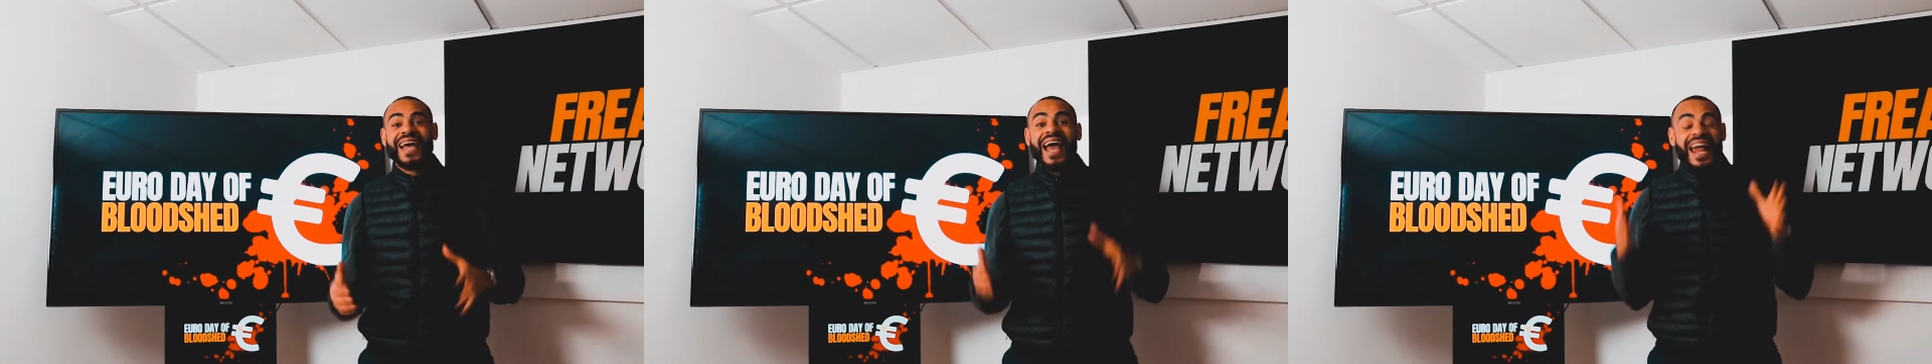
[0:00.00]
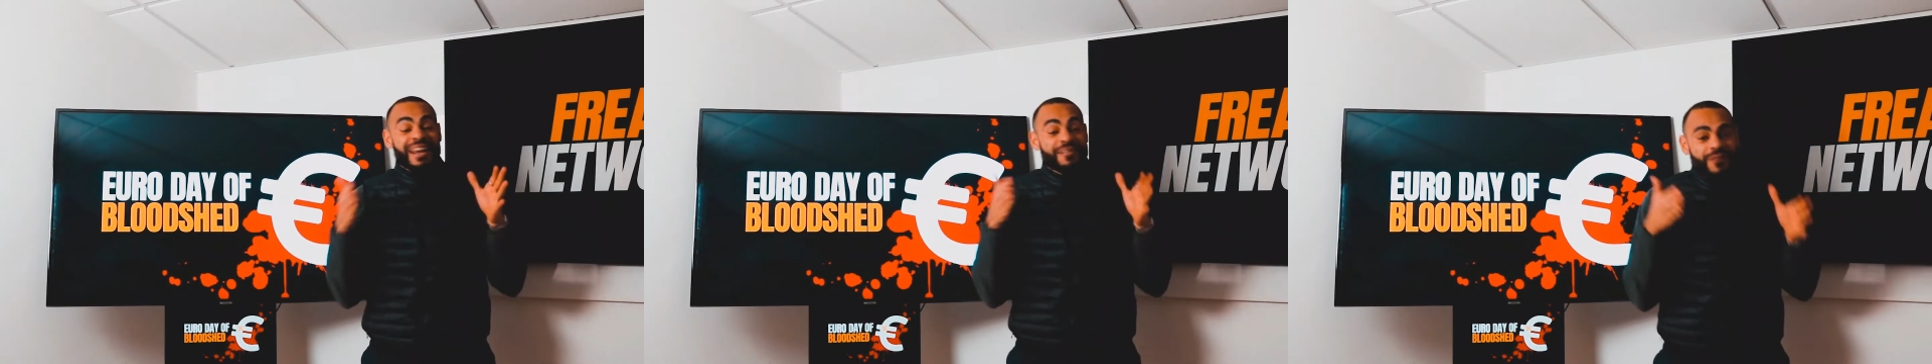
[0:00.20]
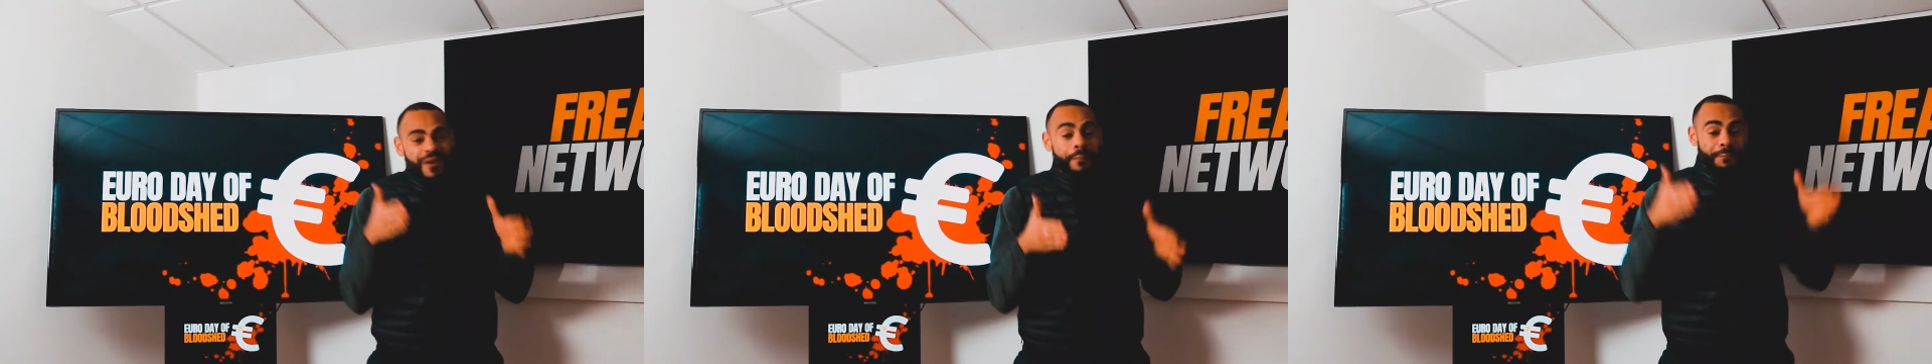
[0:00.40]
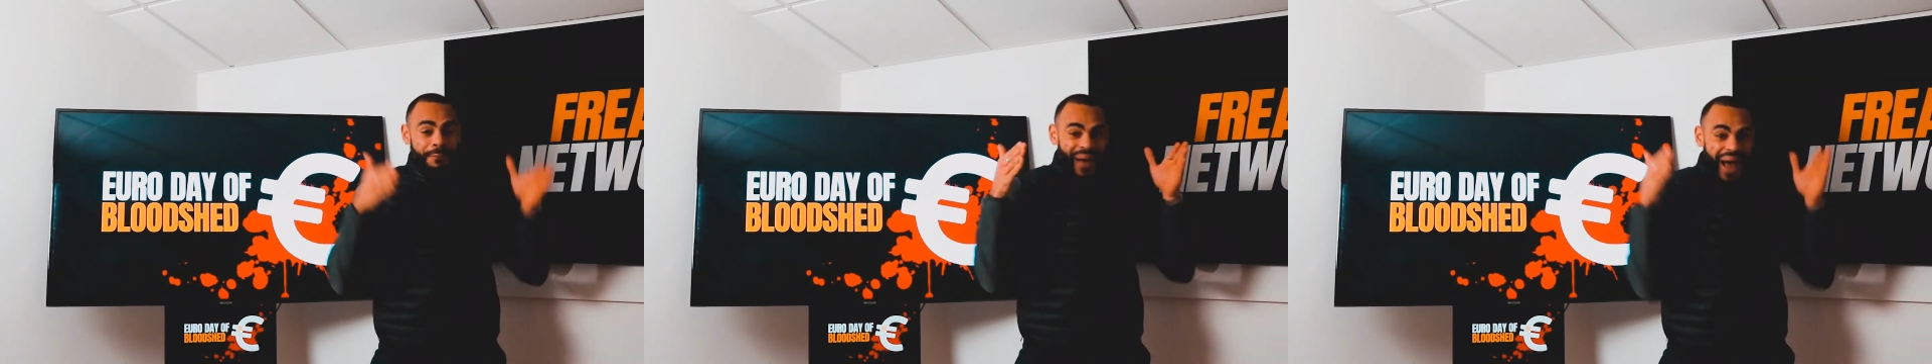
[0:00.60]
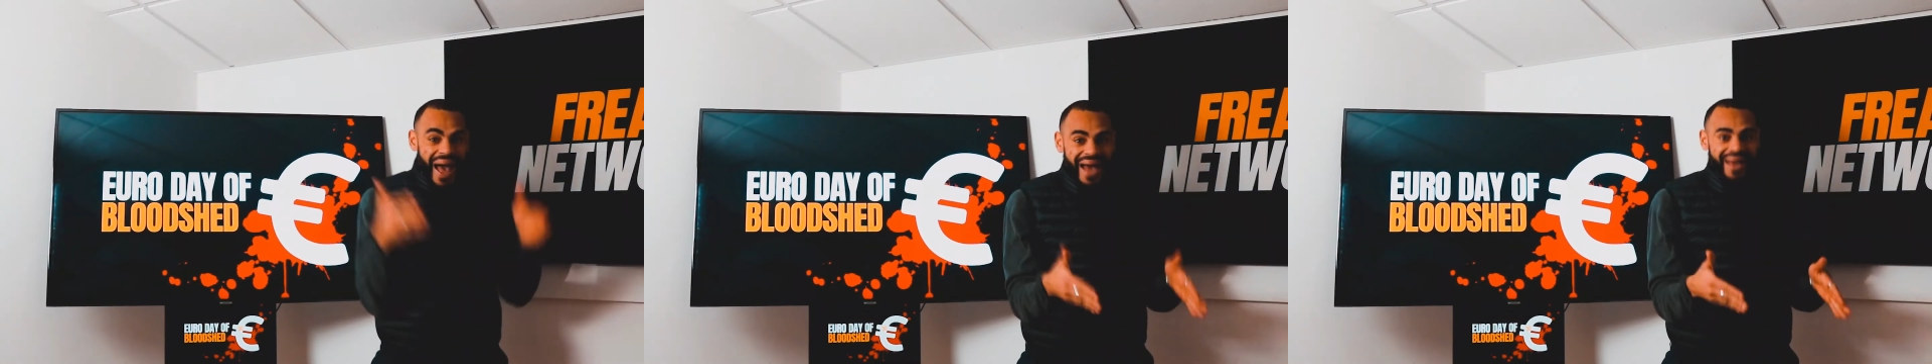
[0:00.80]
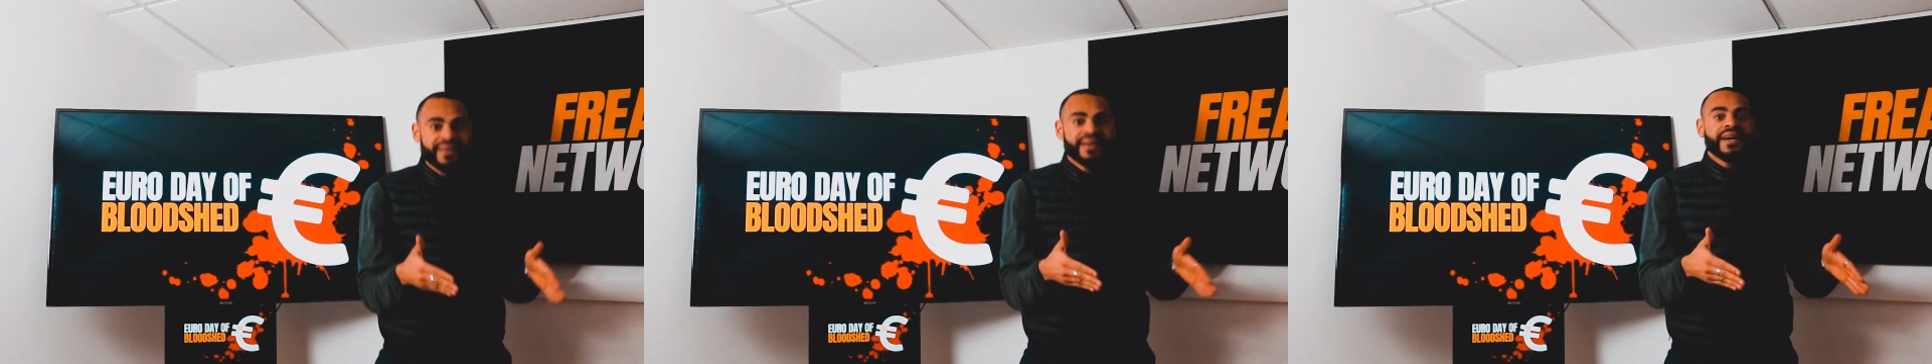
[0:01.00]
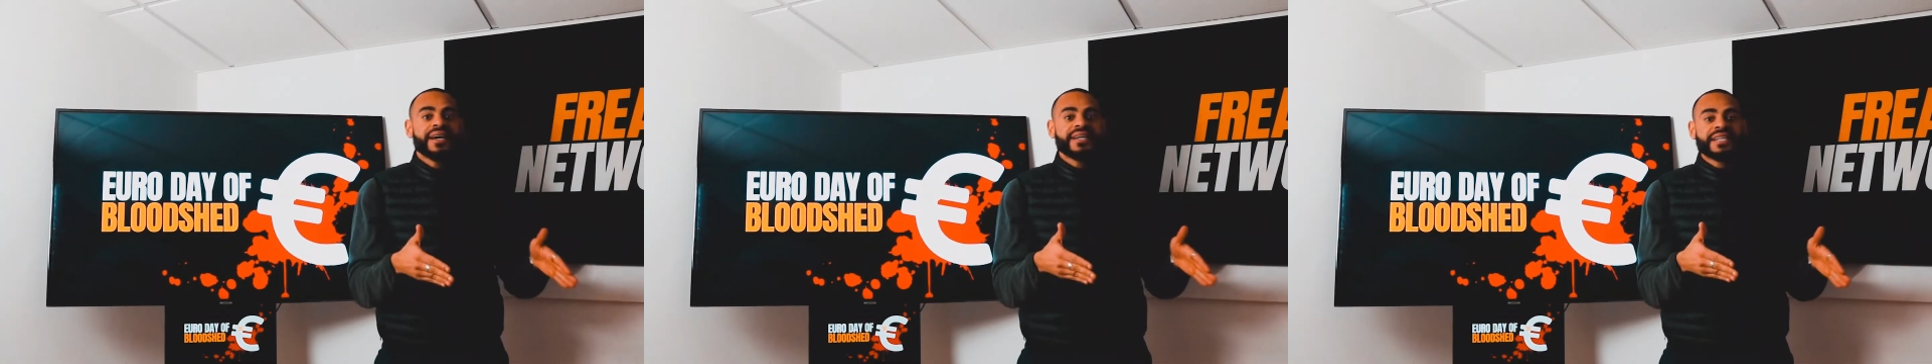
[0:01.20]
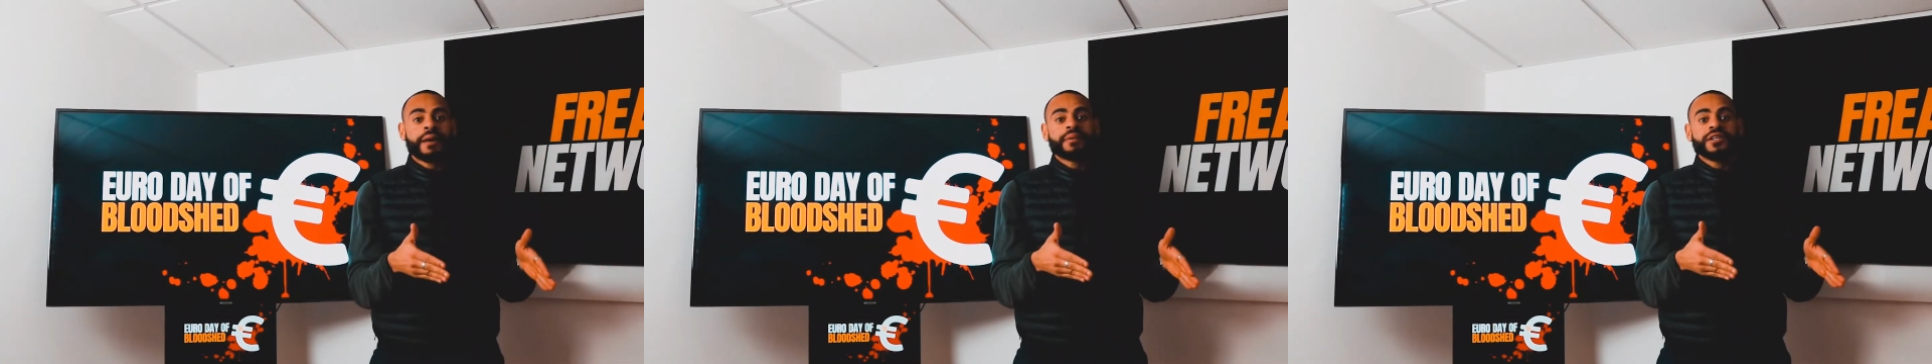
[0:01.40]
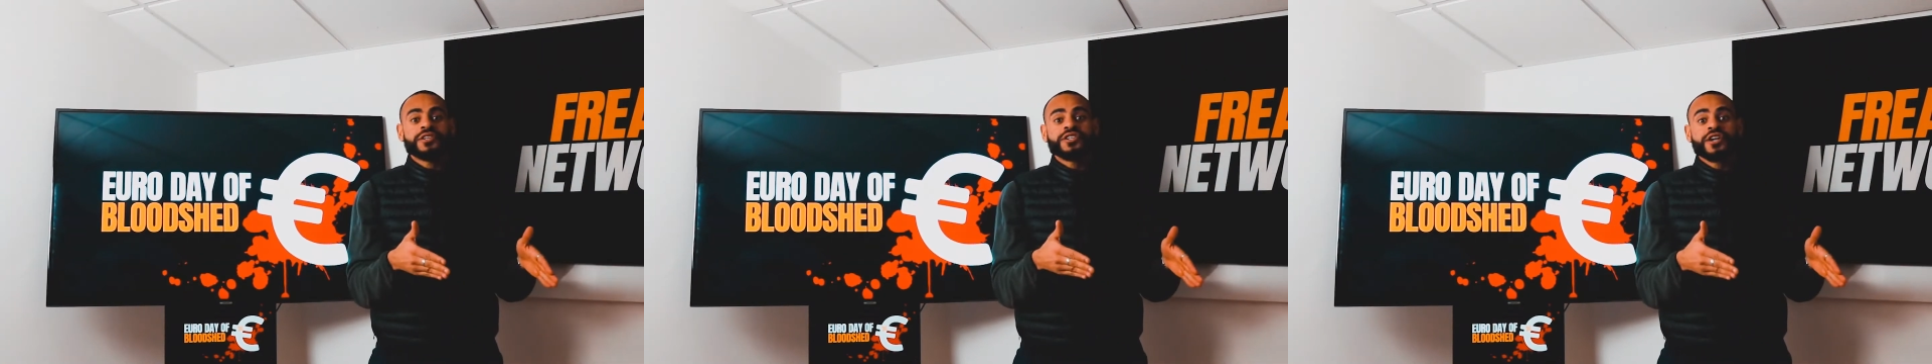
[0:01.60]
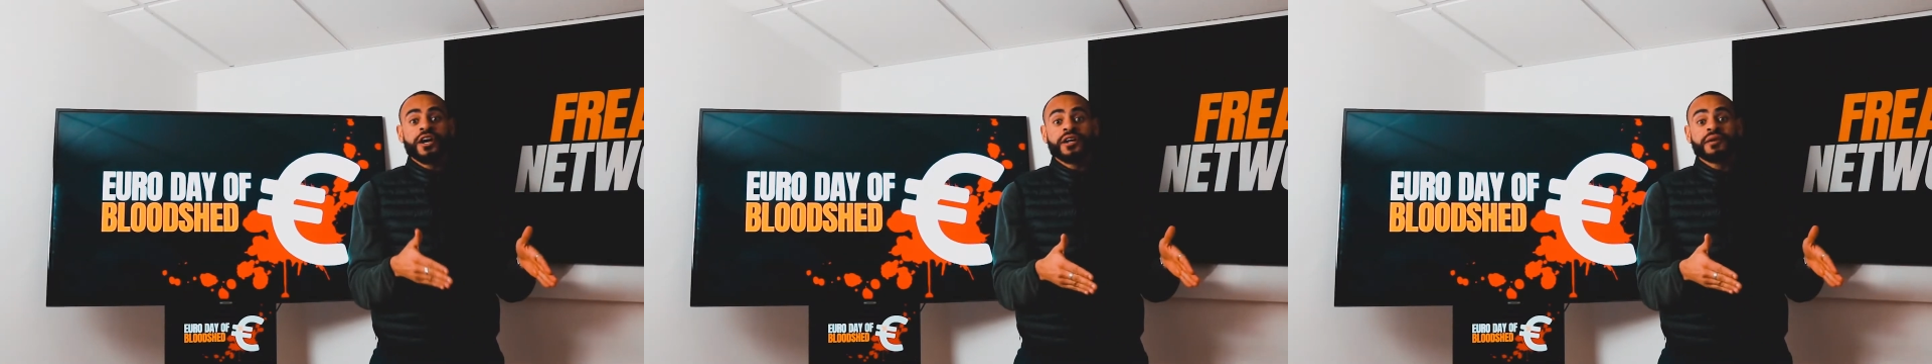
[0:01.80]
So anything bad that's happened
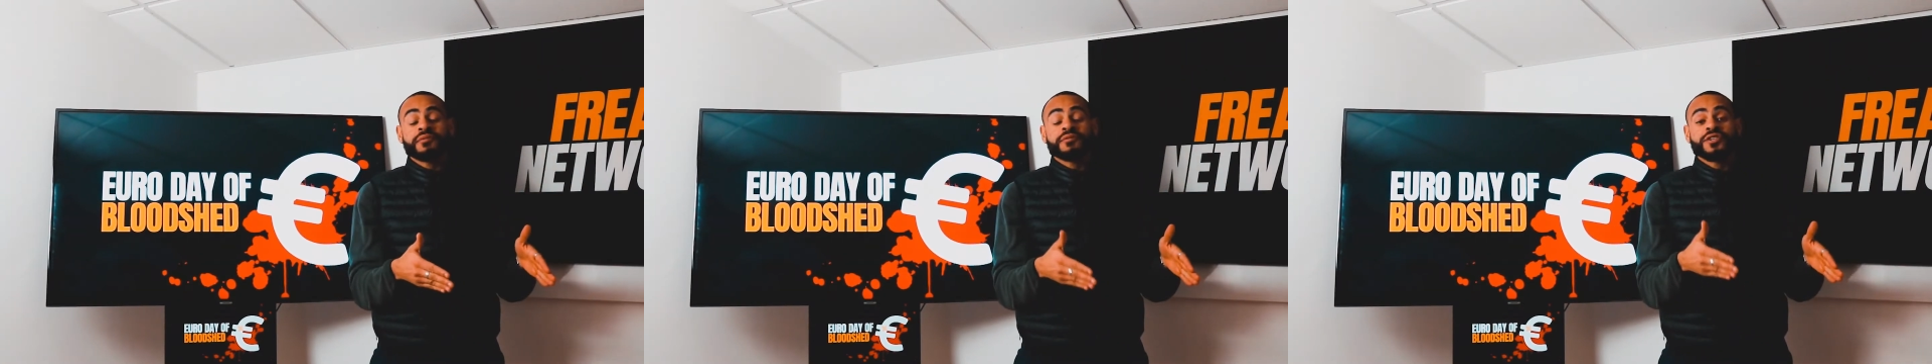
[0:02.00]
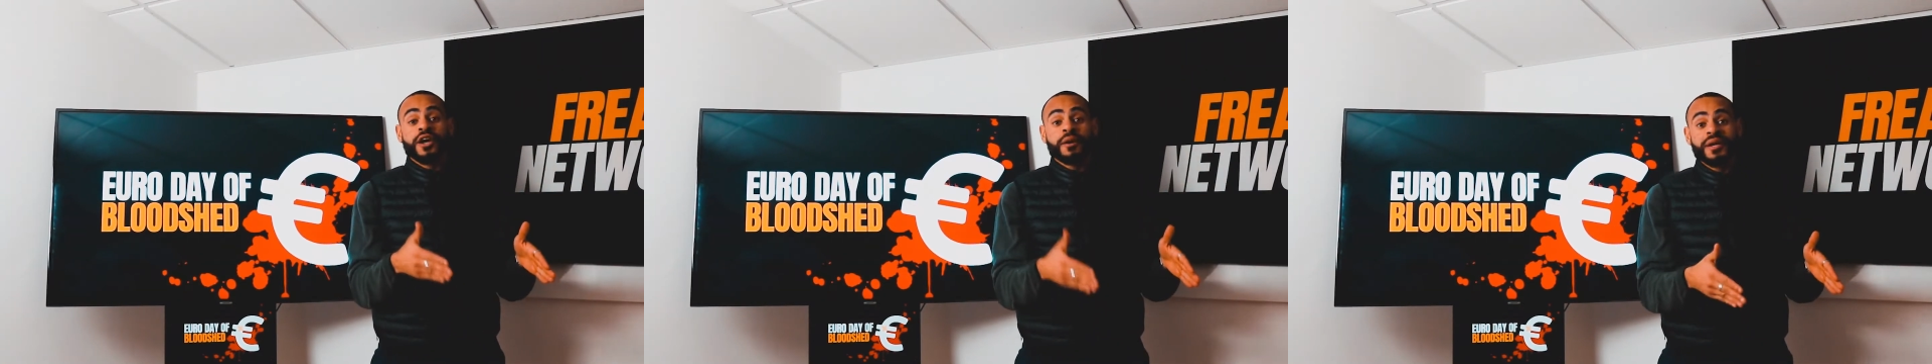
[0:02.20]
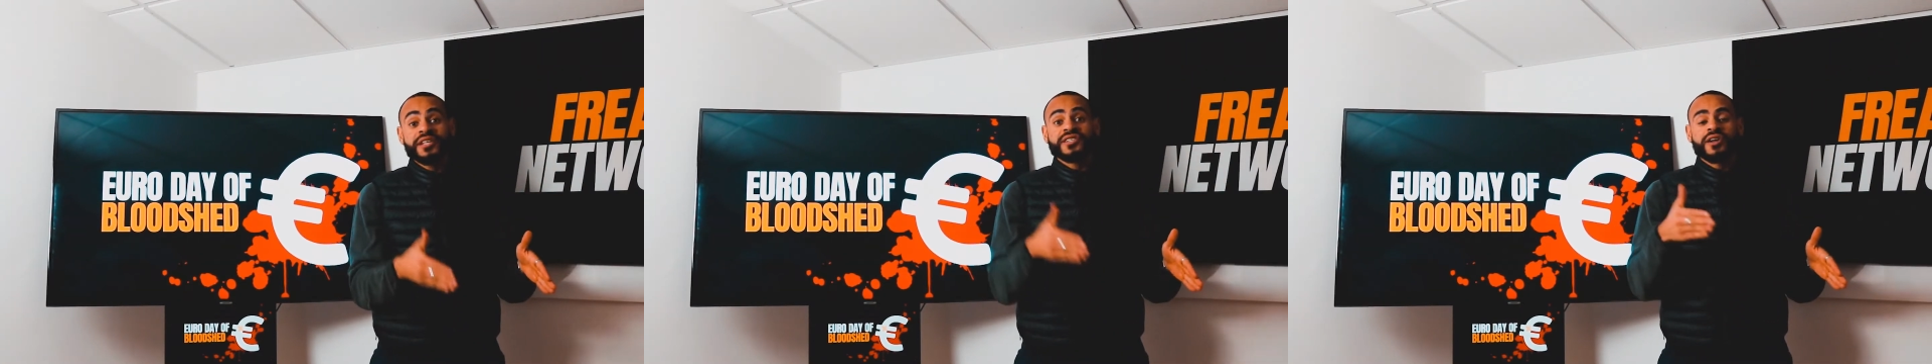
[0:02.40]
in Ger Germany,